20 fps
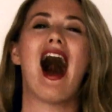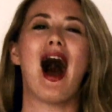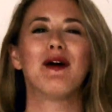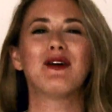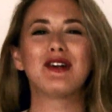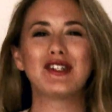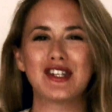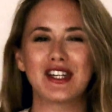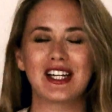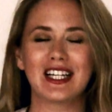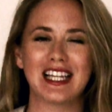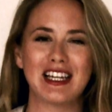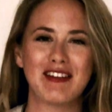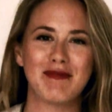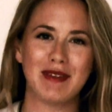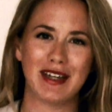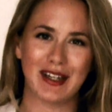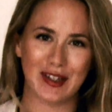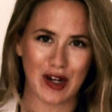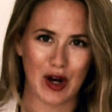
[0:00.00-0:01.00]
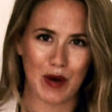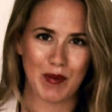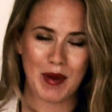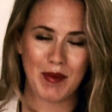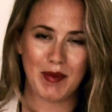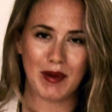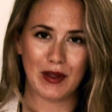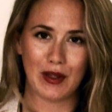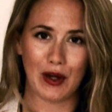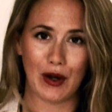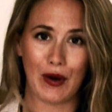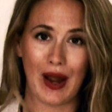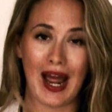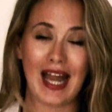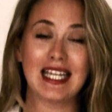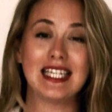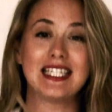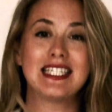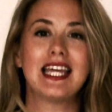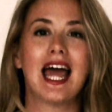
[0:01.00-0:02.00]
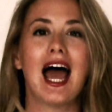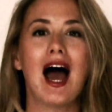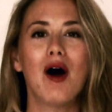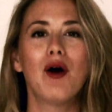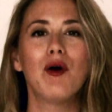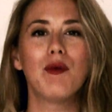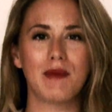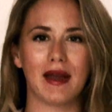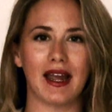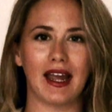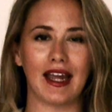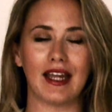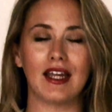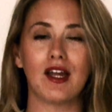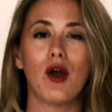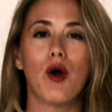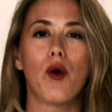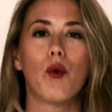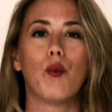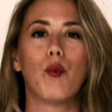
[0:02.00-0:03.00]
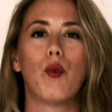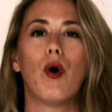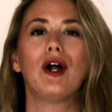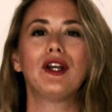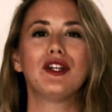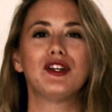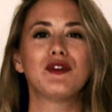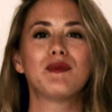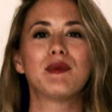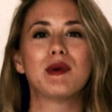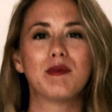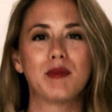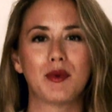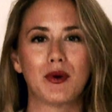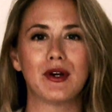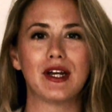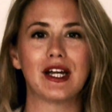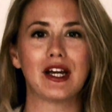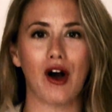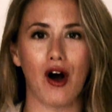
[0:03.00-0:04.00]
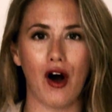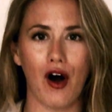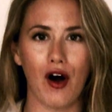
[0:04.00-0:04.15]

I want you to leave me a comment below and tell me what you've been putting